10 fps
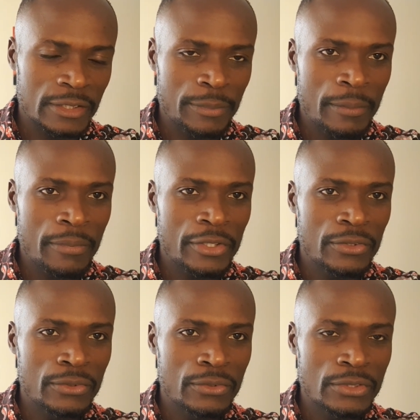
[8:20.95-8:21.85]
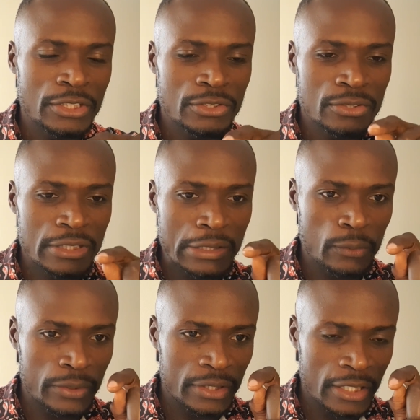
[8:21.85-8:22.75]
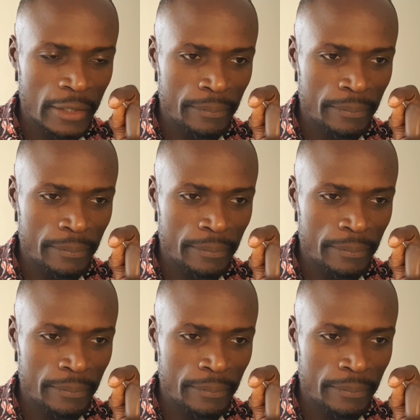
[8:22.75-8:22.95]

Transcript: remember you need to deal with